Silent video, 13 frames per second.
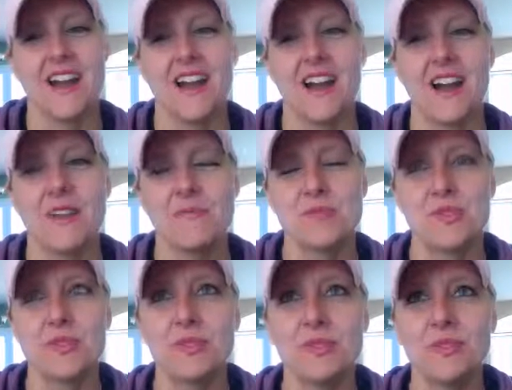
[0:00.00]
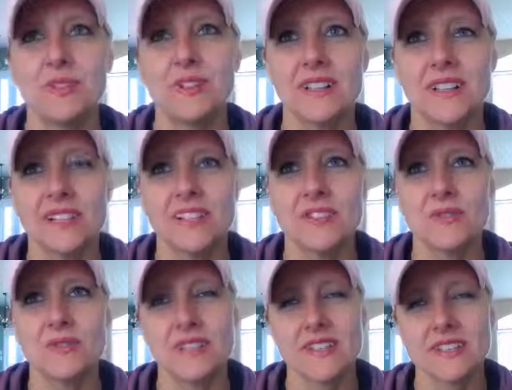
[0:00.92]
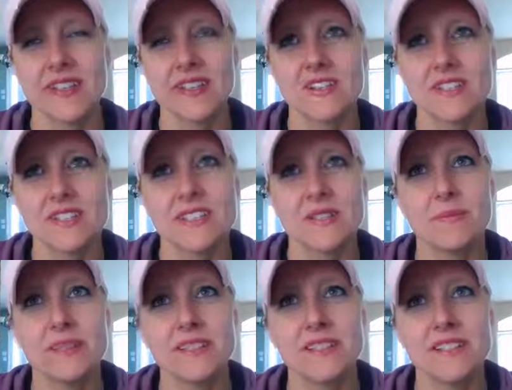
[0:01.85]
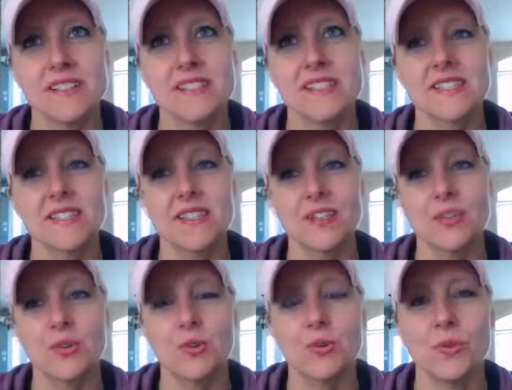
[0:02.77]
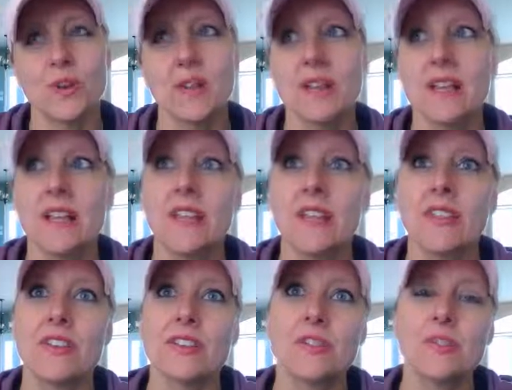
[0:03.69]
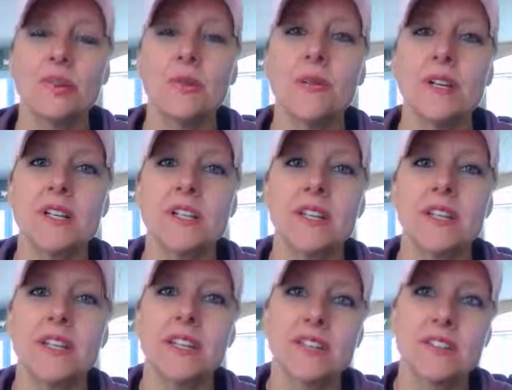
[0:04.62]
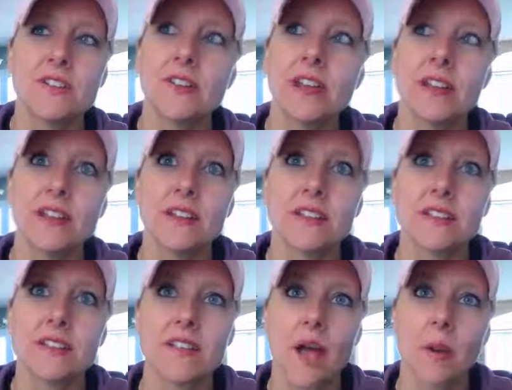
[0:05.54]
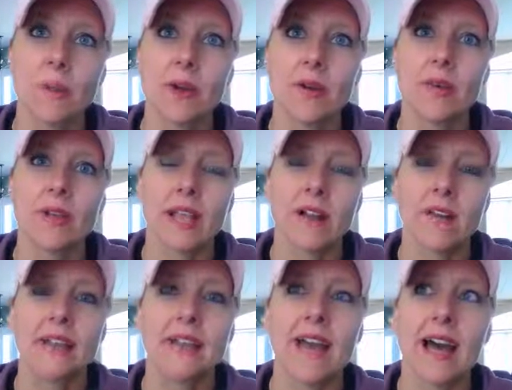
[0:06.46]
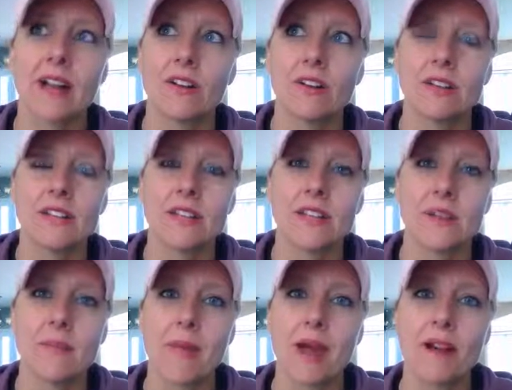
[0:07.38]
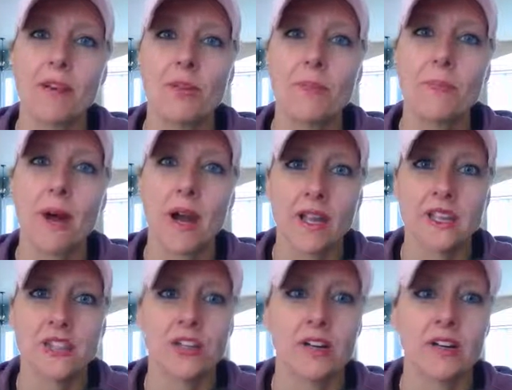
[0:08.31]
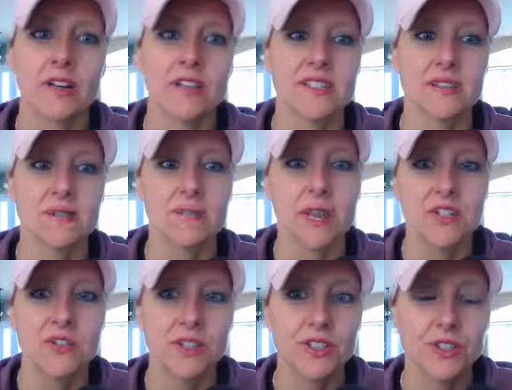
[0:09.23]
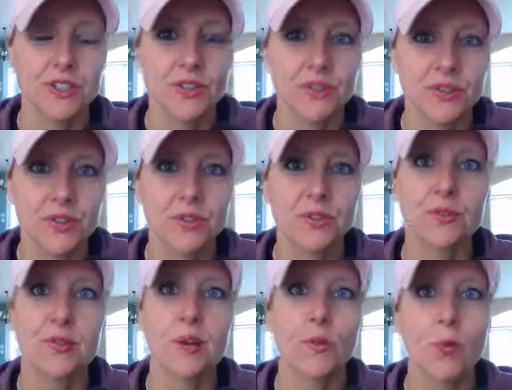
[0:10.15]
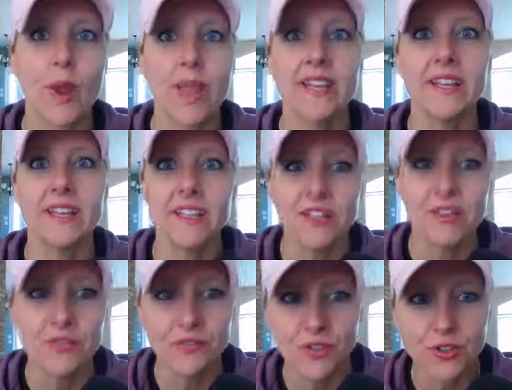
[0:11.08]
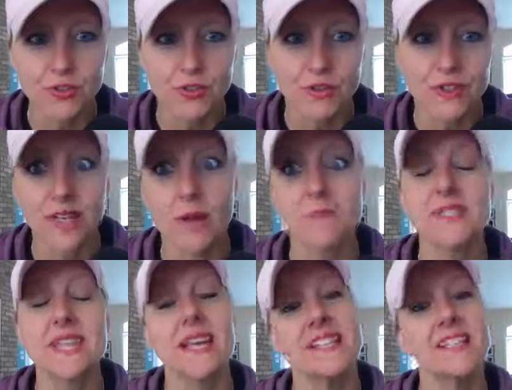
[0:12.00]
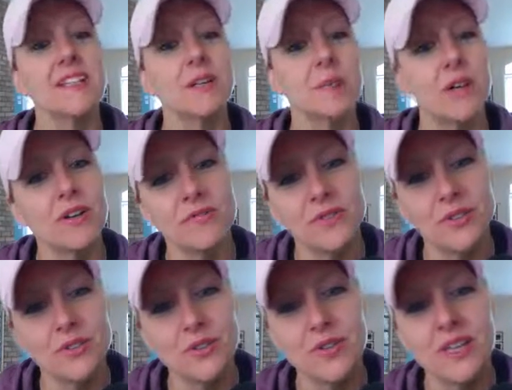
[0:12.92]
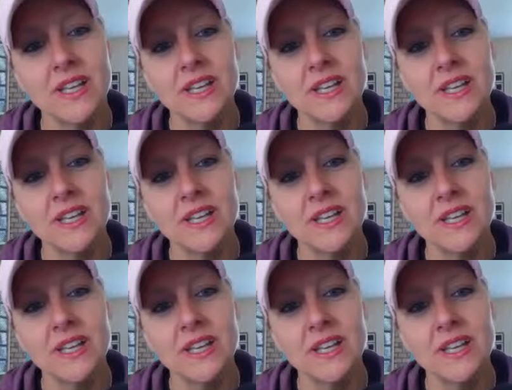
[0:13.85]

I'm so glad you said that, Chrissy, because, there's so much on the internet about counting calories and macro pie charts and measuring your food and weighing your food and obsessing about food.